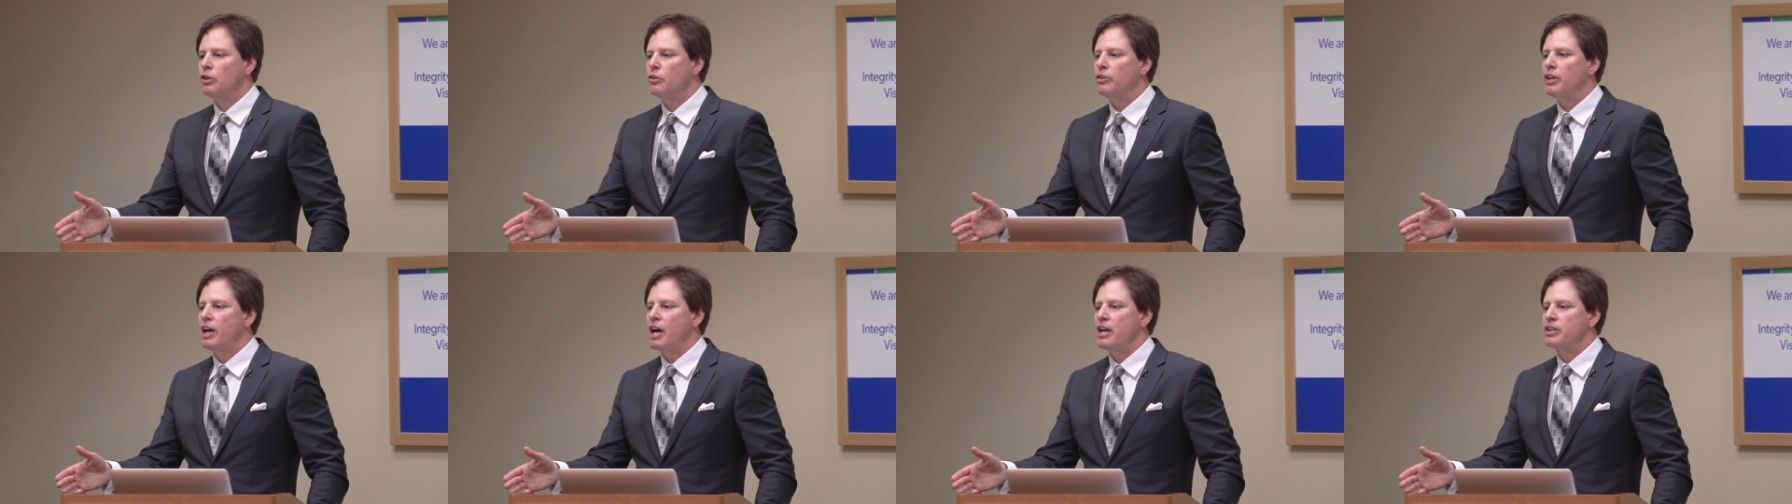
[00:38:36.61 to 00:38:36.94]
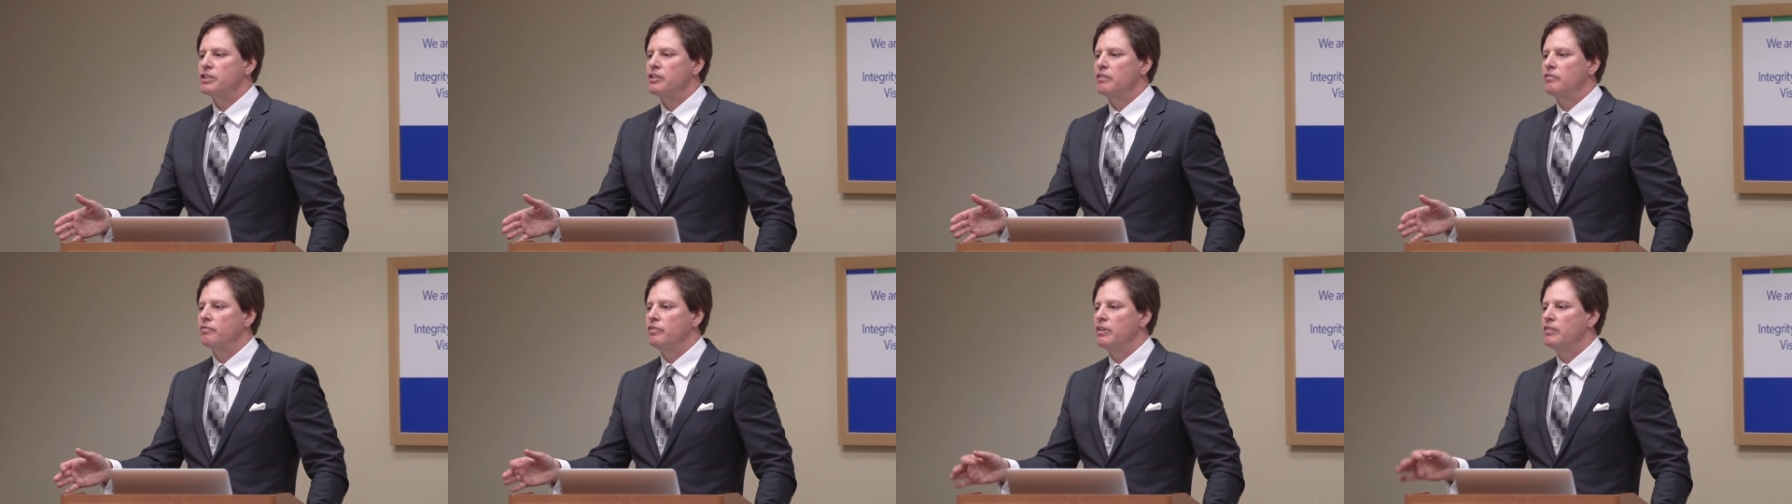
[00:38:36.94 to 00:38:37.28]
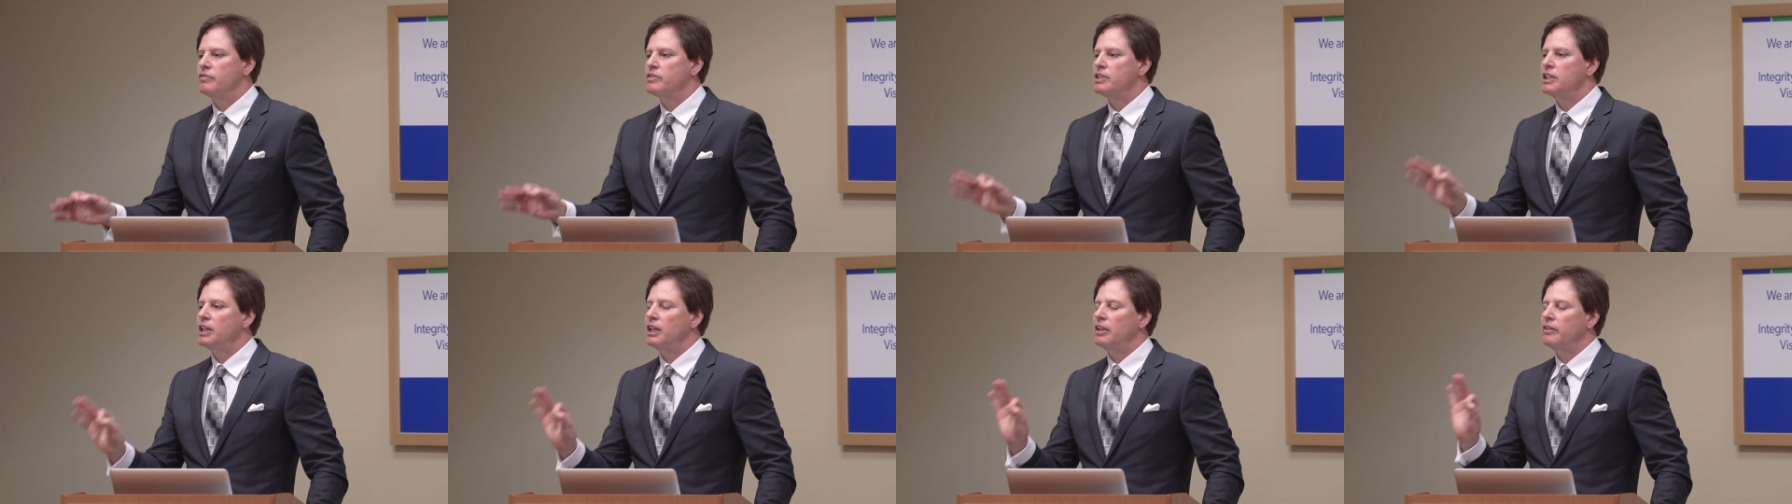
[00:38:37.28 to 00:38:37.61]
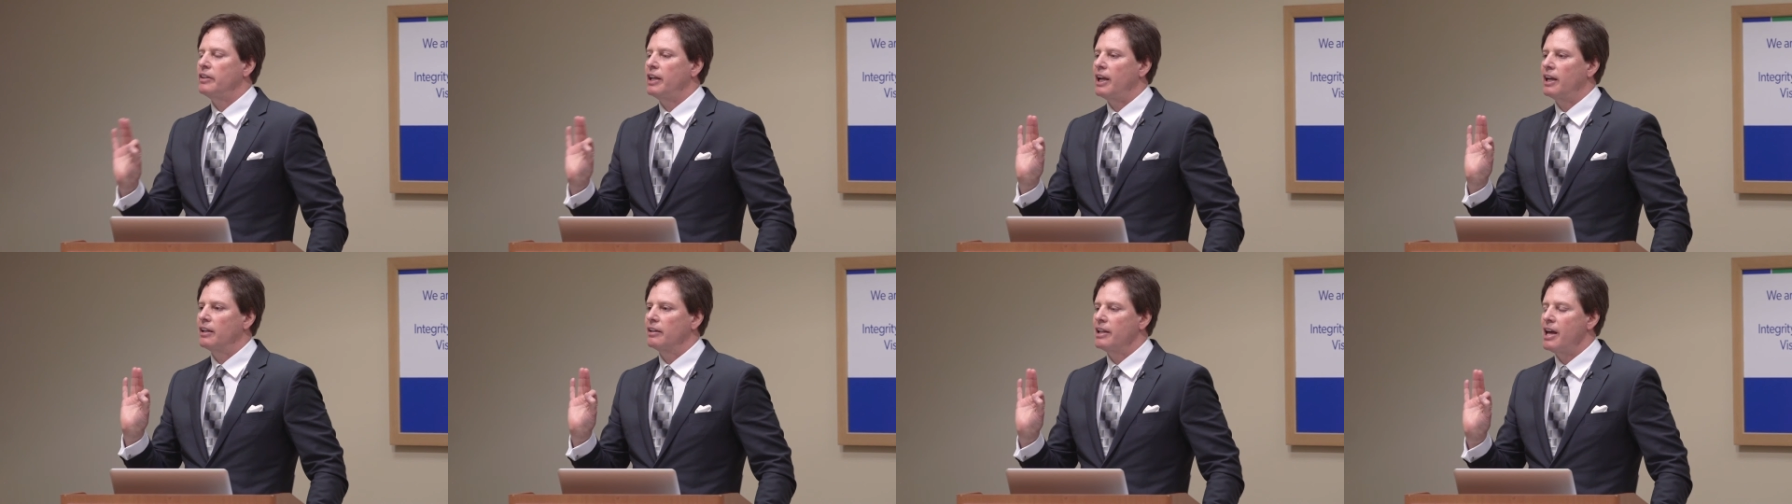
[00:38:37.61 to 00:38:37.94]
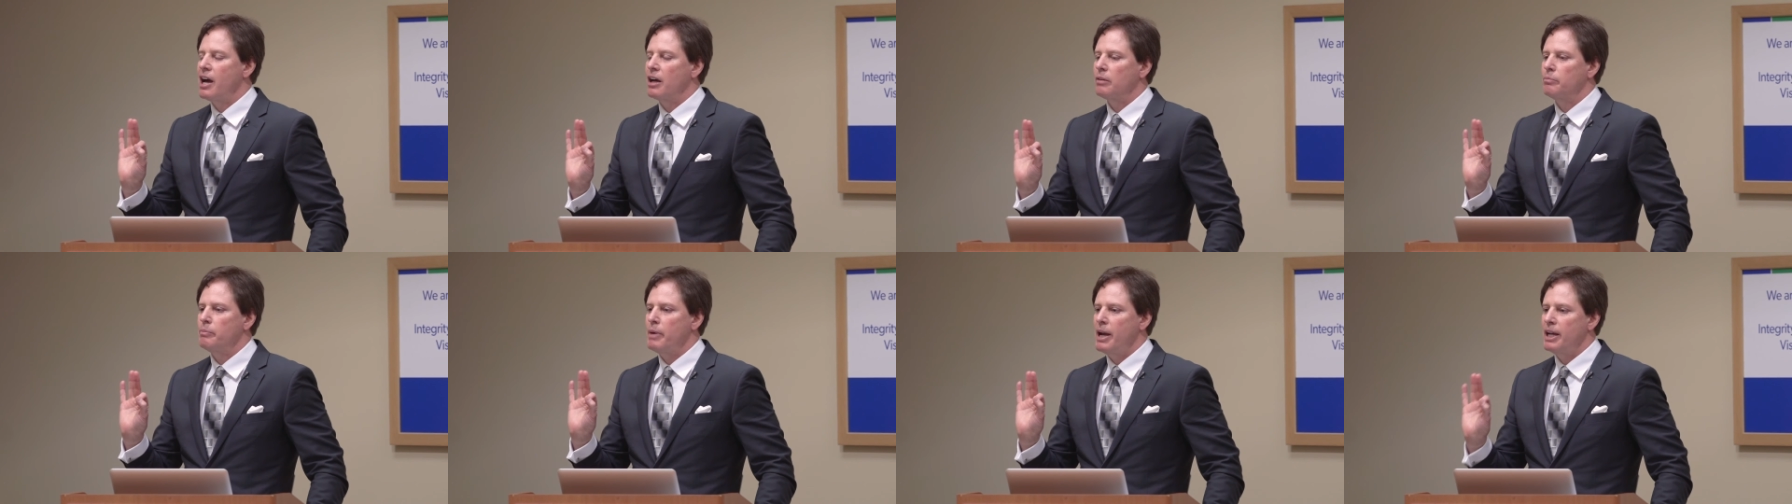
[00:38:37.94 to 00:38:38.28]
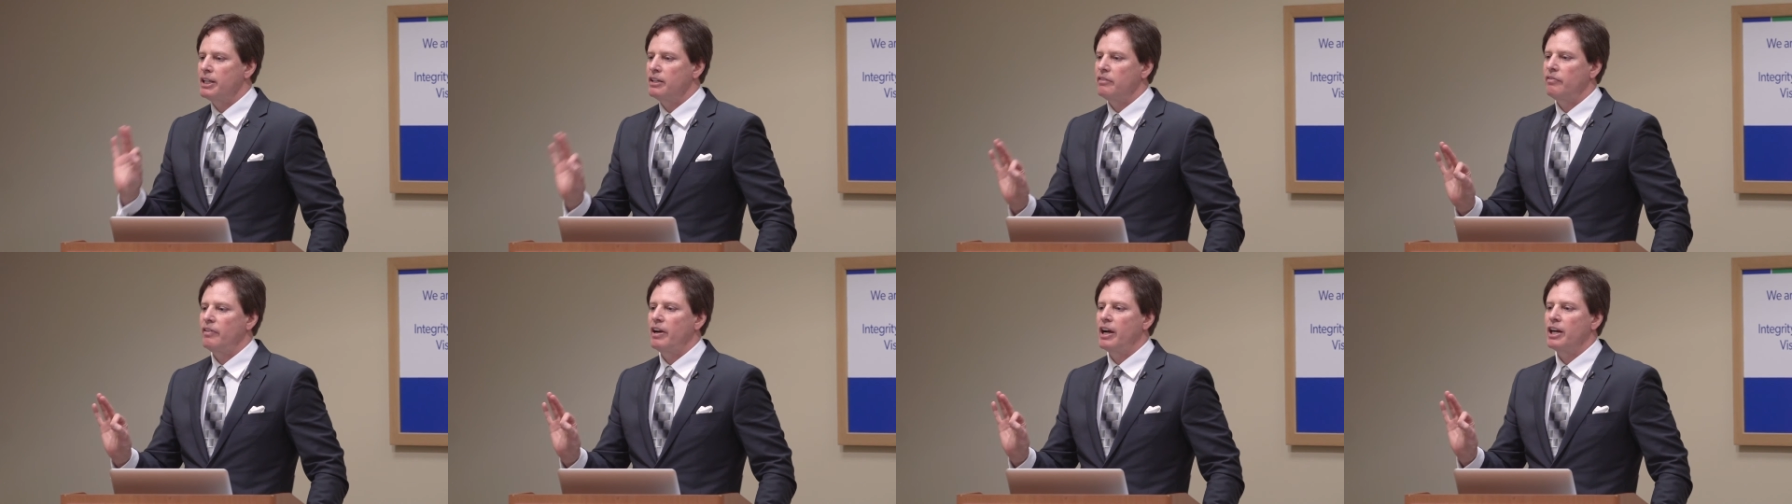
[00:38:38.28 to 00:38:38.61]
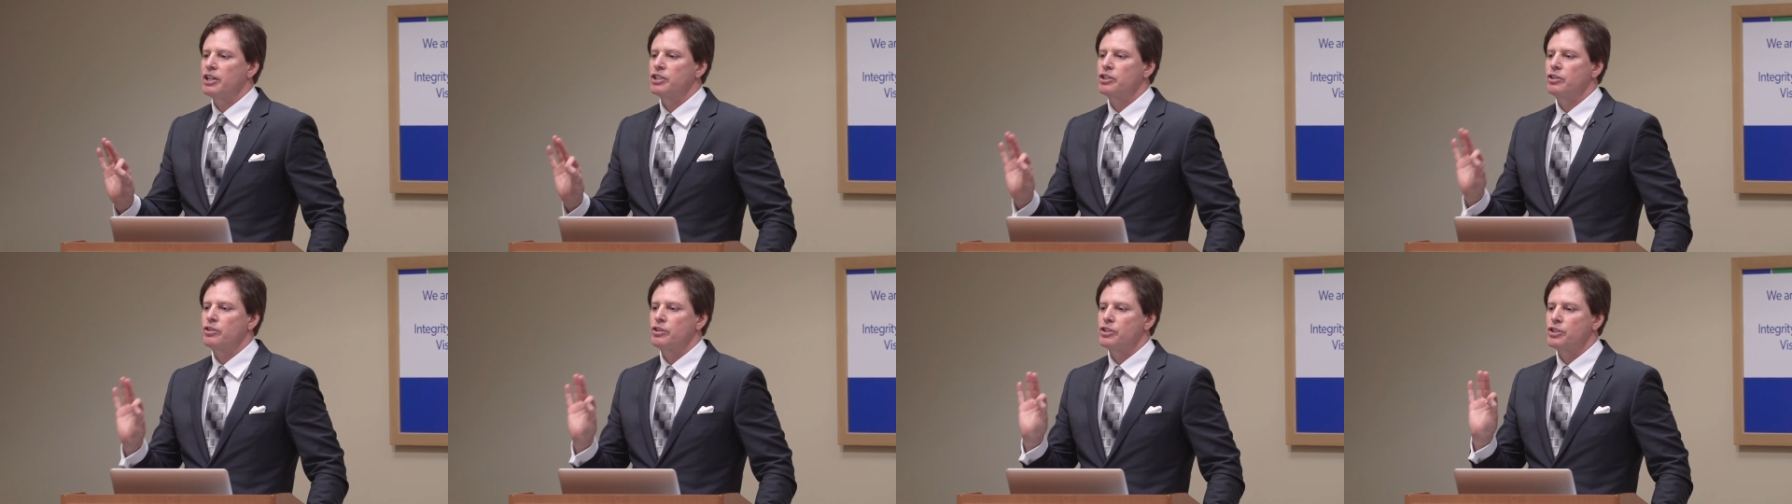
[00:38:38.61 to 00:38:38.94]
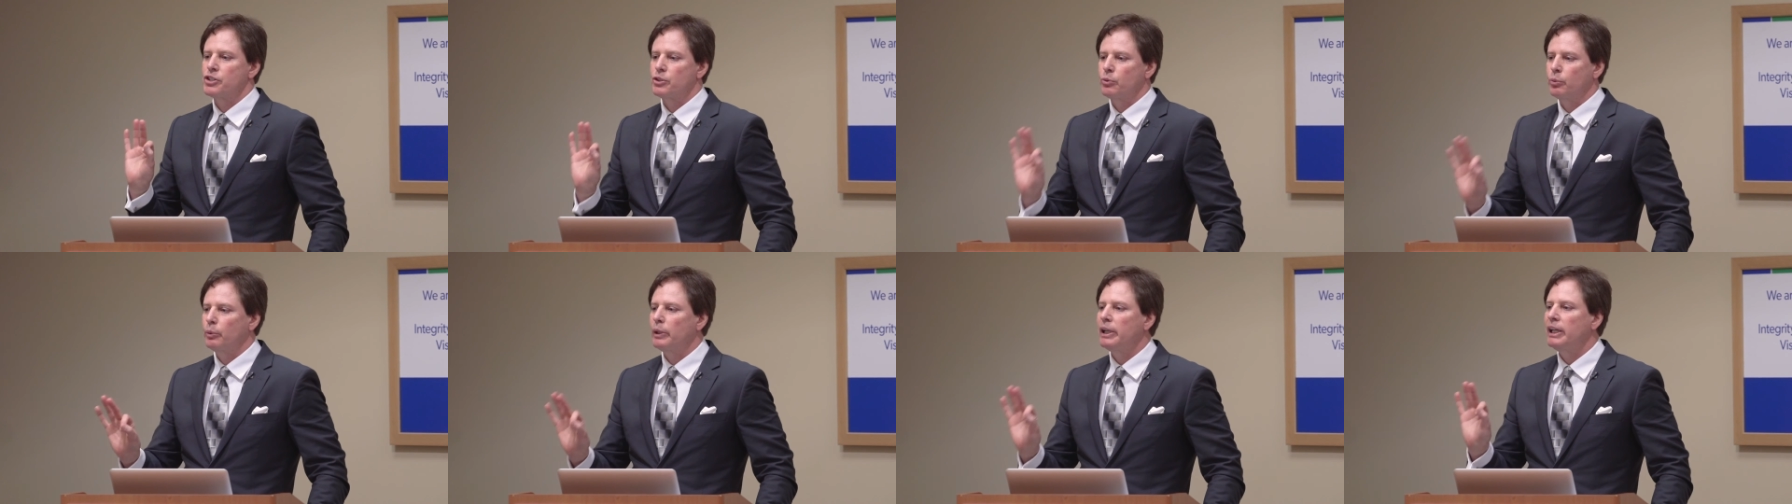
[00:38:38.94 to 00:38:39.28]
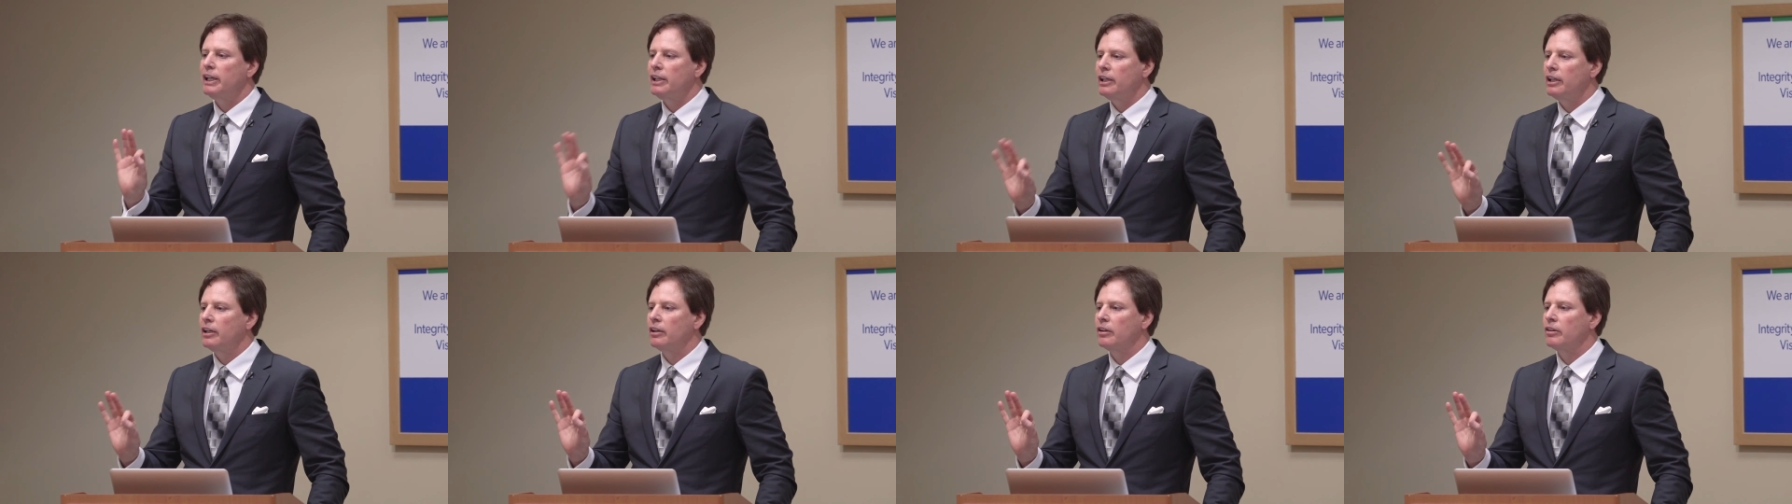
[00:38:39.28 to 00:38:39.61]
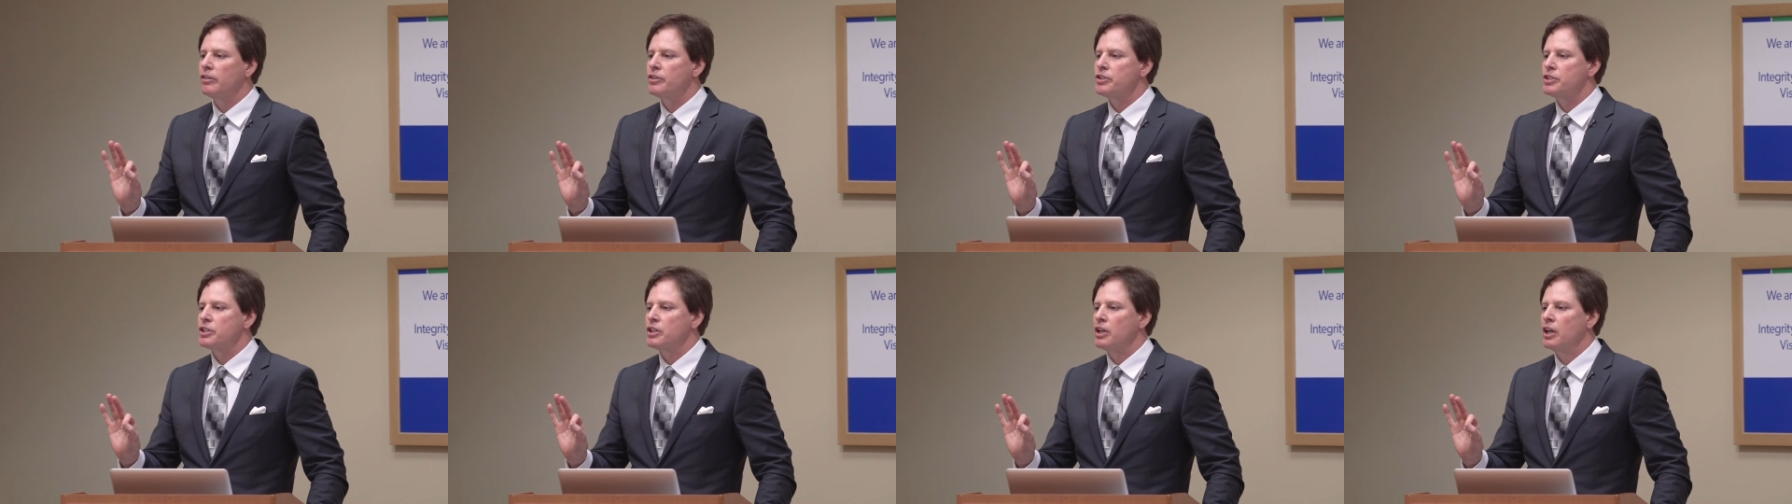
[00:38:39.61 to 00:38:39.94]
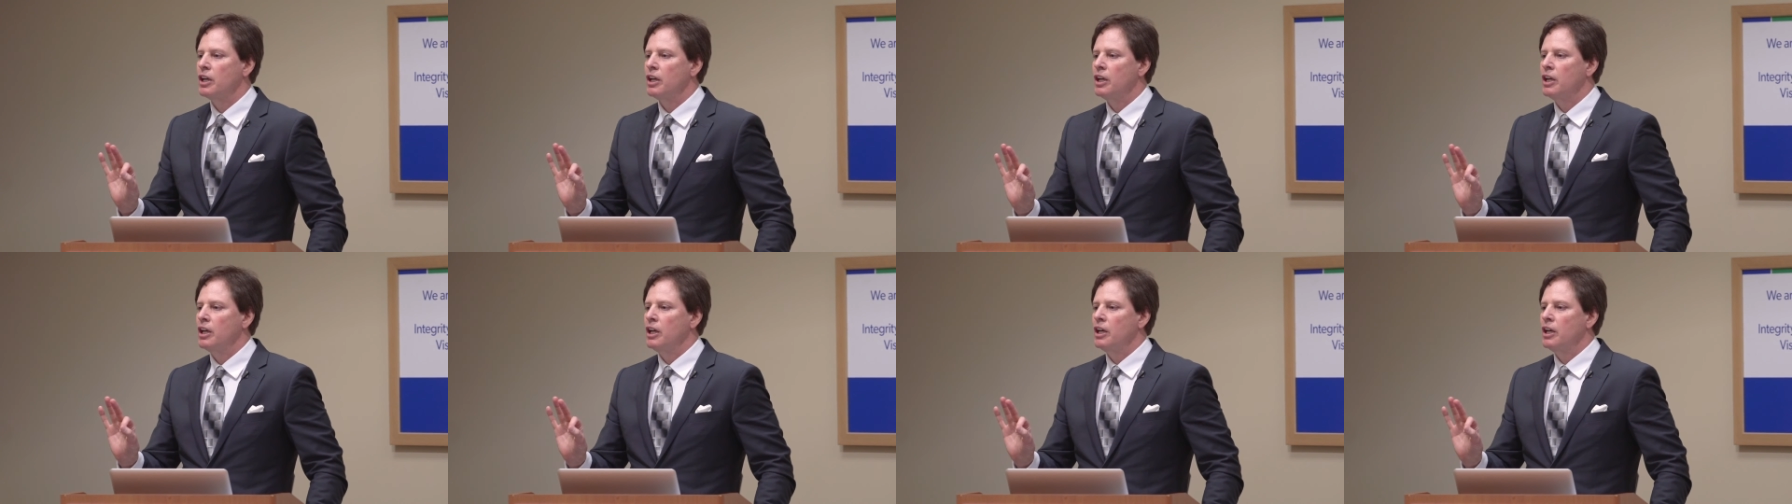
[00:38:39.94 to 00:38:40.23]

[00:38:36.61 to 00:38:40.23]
2015, they allowed manufacturers three years